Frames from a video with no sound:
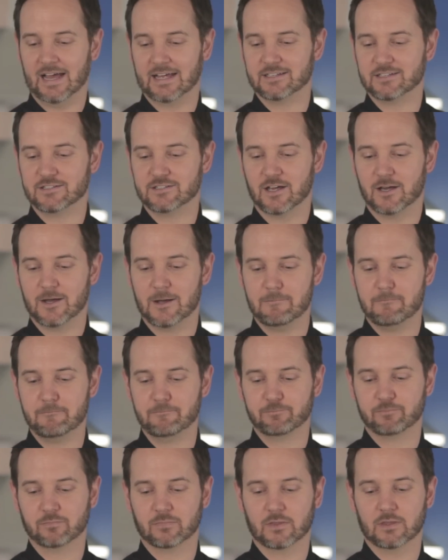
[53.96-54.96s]

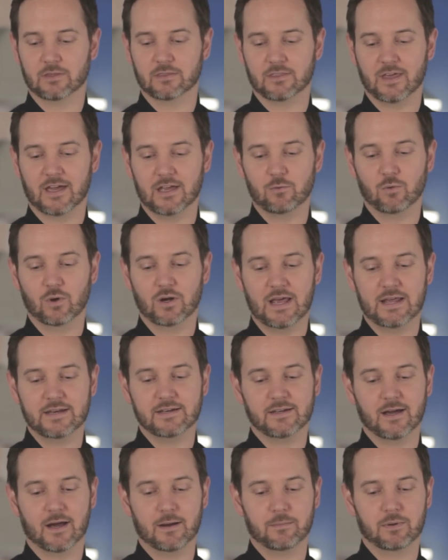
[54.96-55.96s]
and they will
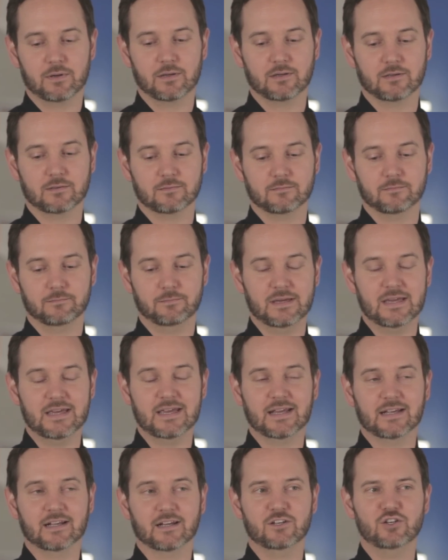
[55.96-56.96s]
end up
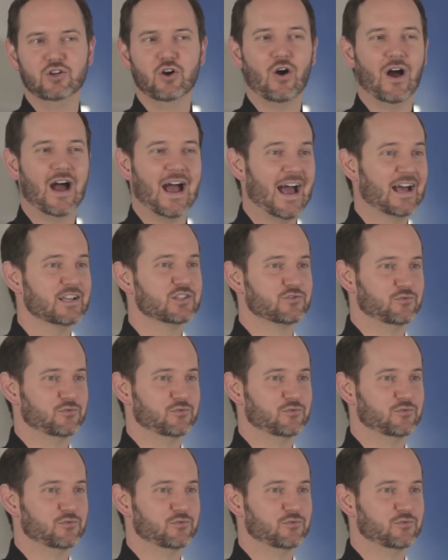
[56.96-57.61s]
being not as